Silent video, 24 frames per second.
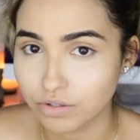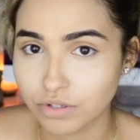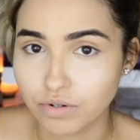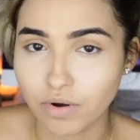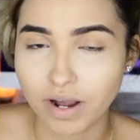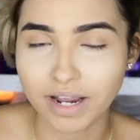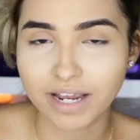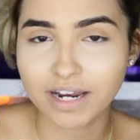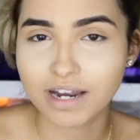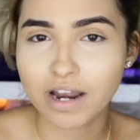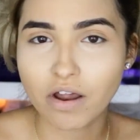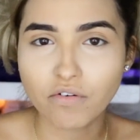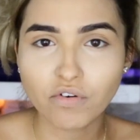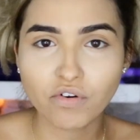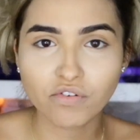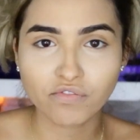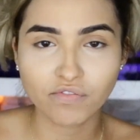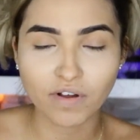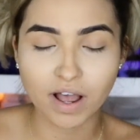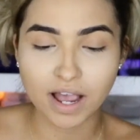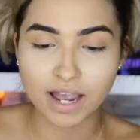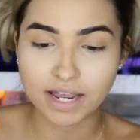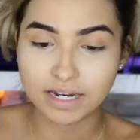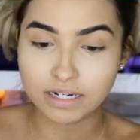So I can never
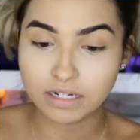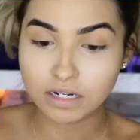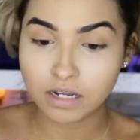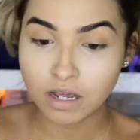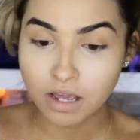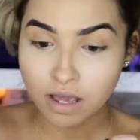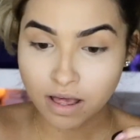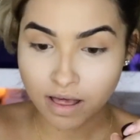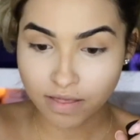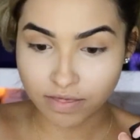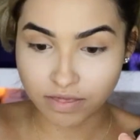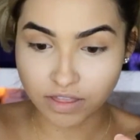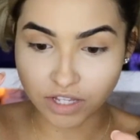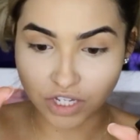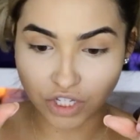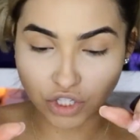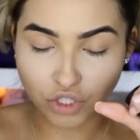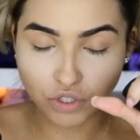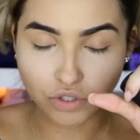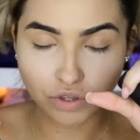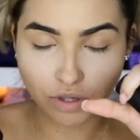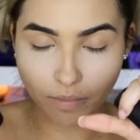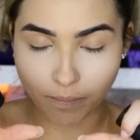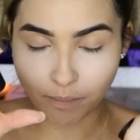find the
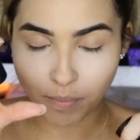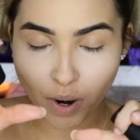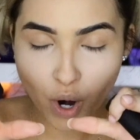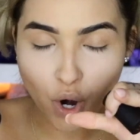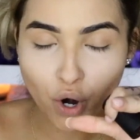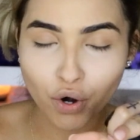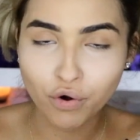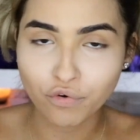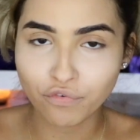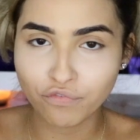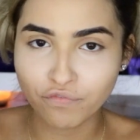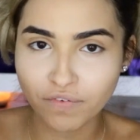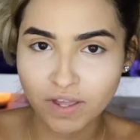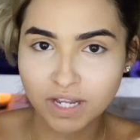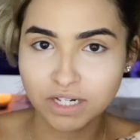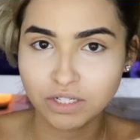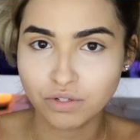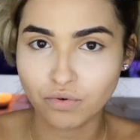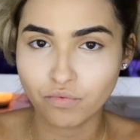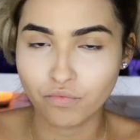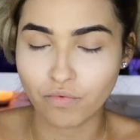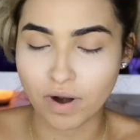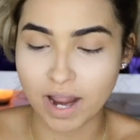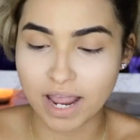
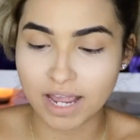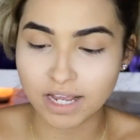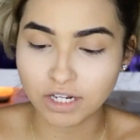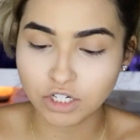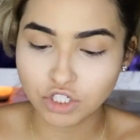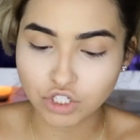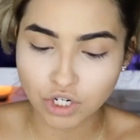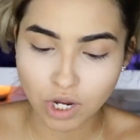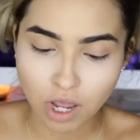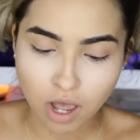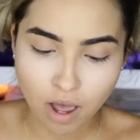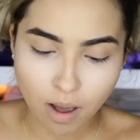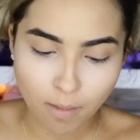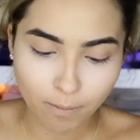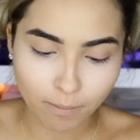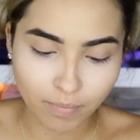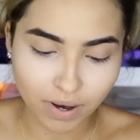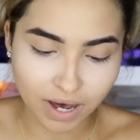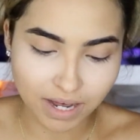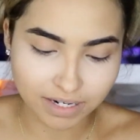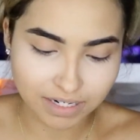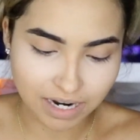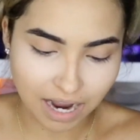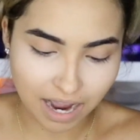perfect range,
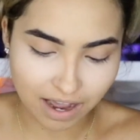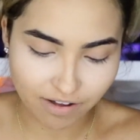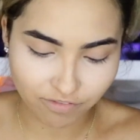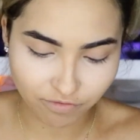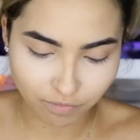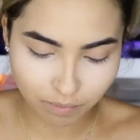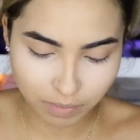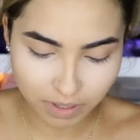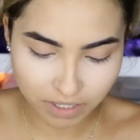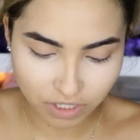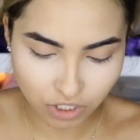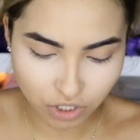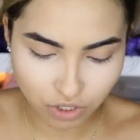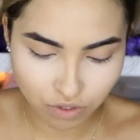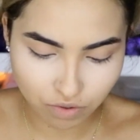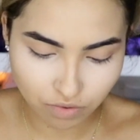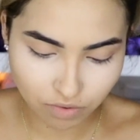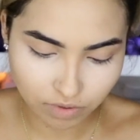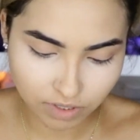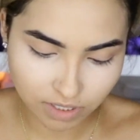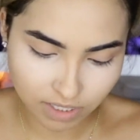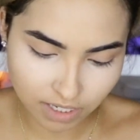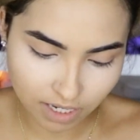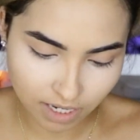but I've been
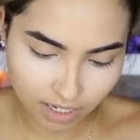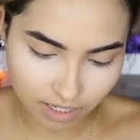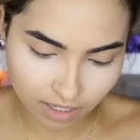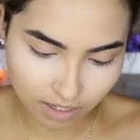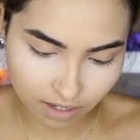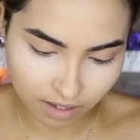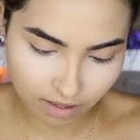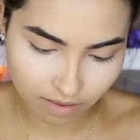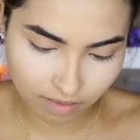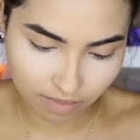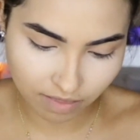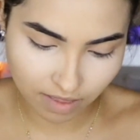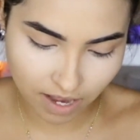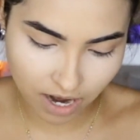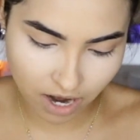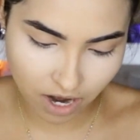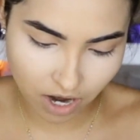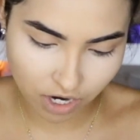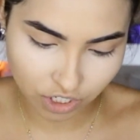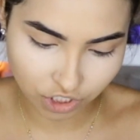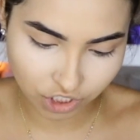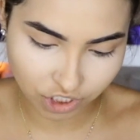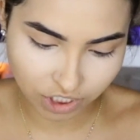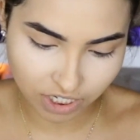using
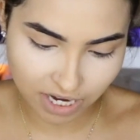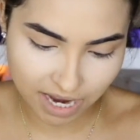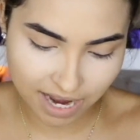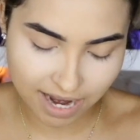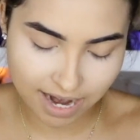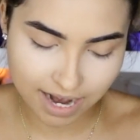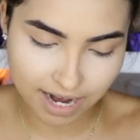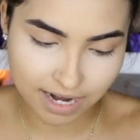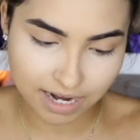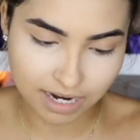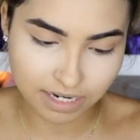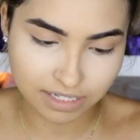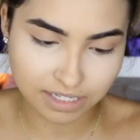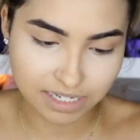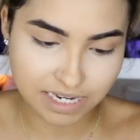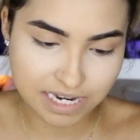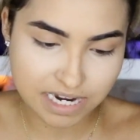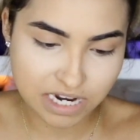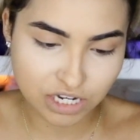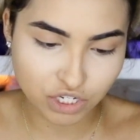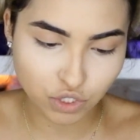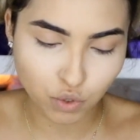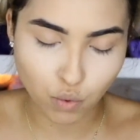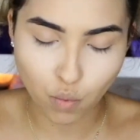their shade
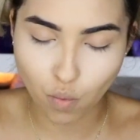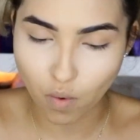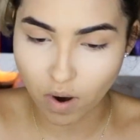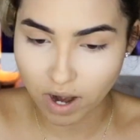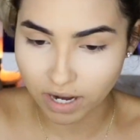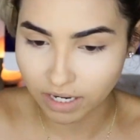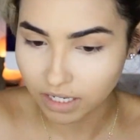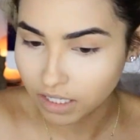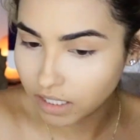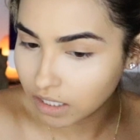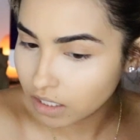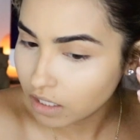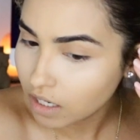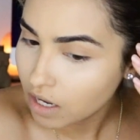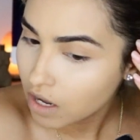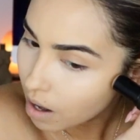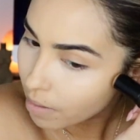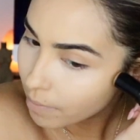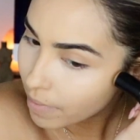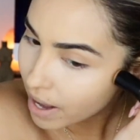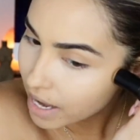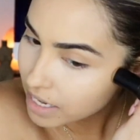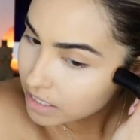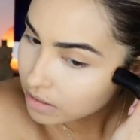T20
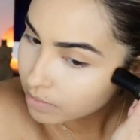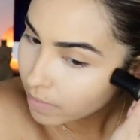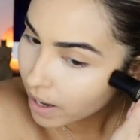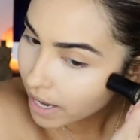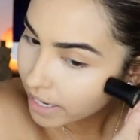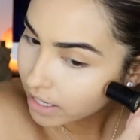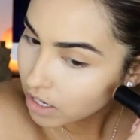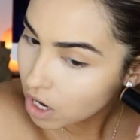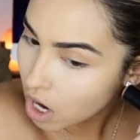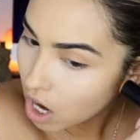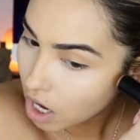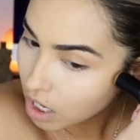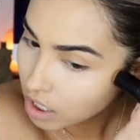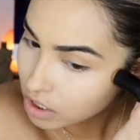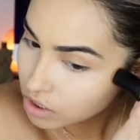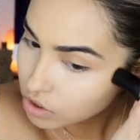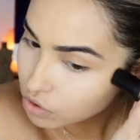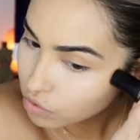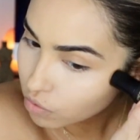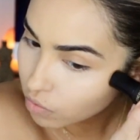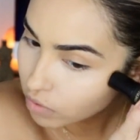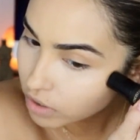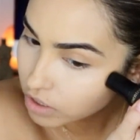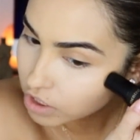as my
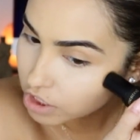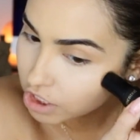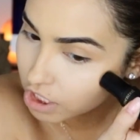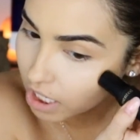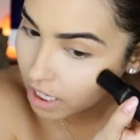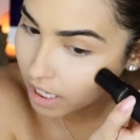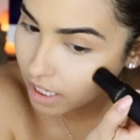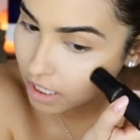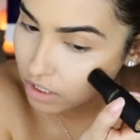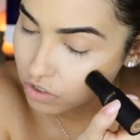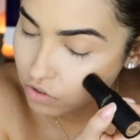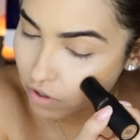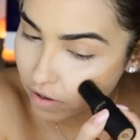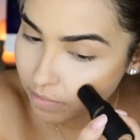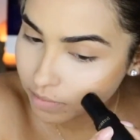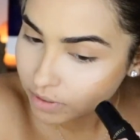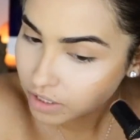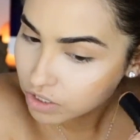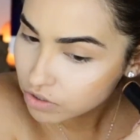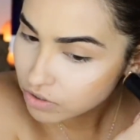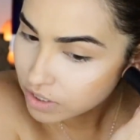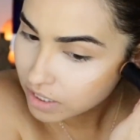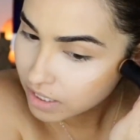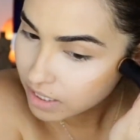contour shade. So I've
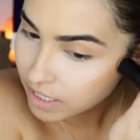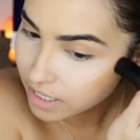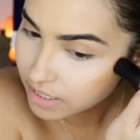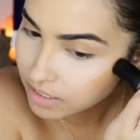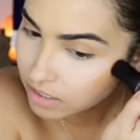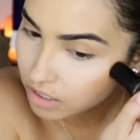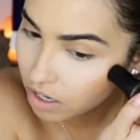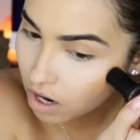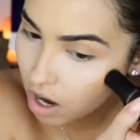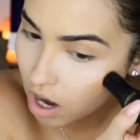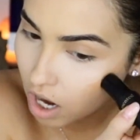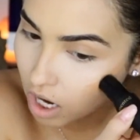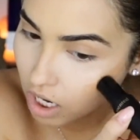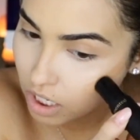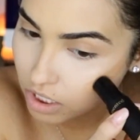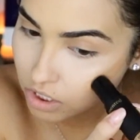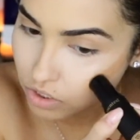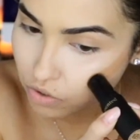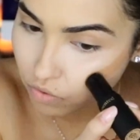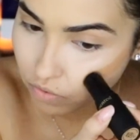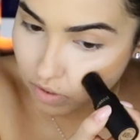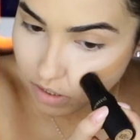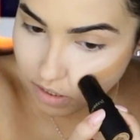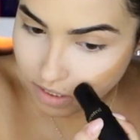been using it as a
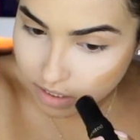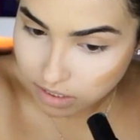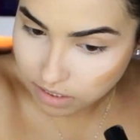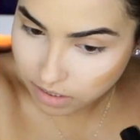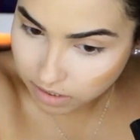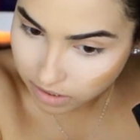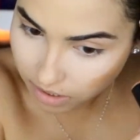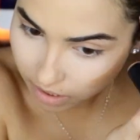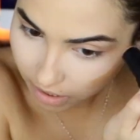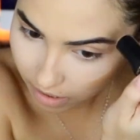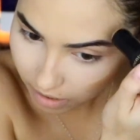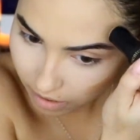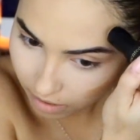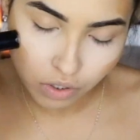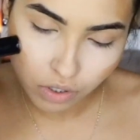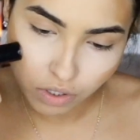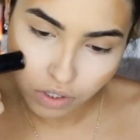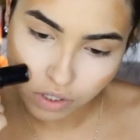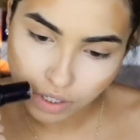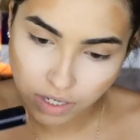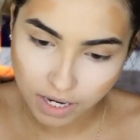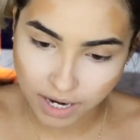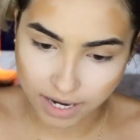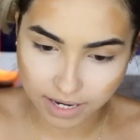contour stick
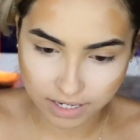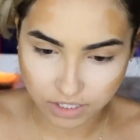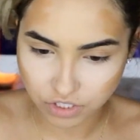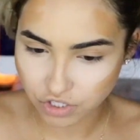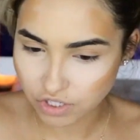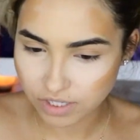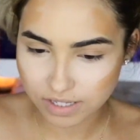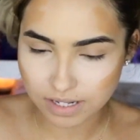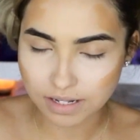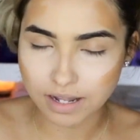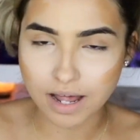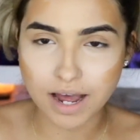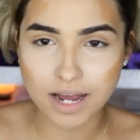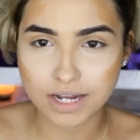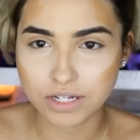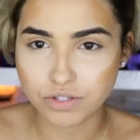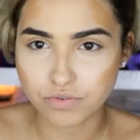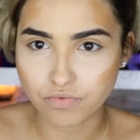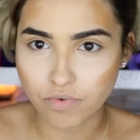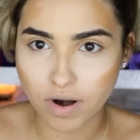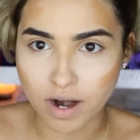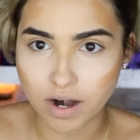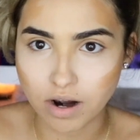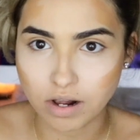and it just
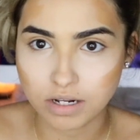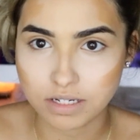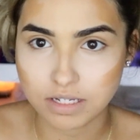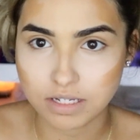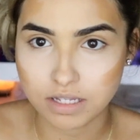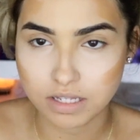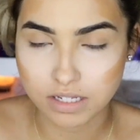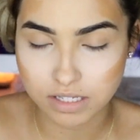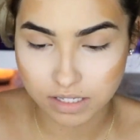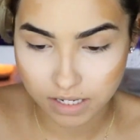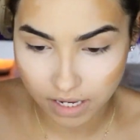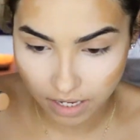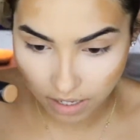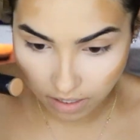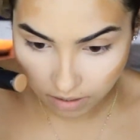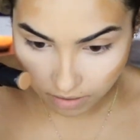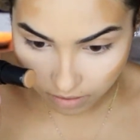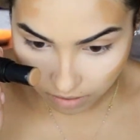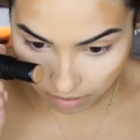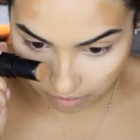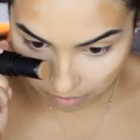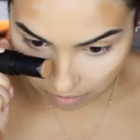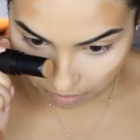glides right onto the skin.